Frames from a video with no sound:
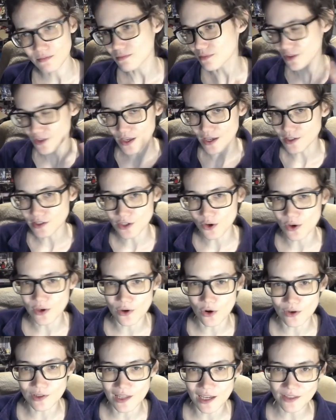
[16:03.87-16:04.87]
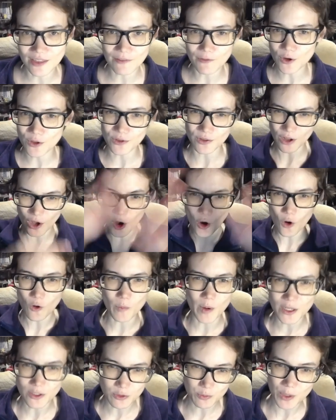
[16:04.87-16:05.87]
things going on, like they've got a whole
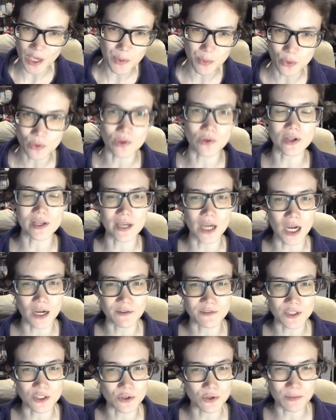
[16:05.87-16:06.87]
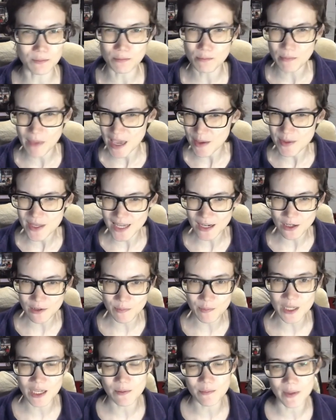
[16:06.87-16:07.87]
bunch of people looking after you, and maybe that would
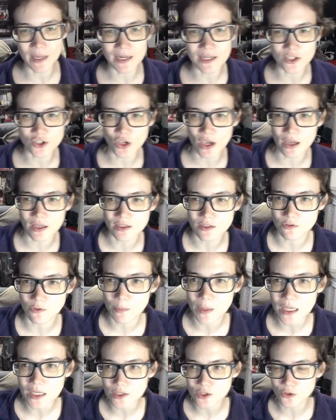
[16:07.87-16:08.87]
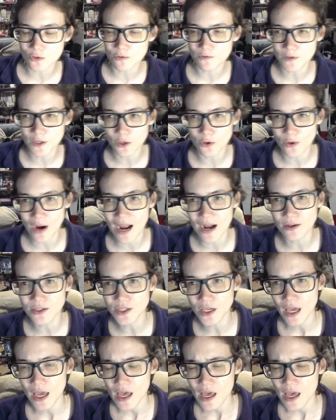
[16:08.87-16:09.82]
be a better chance for me to figure out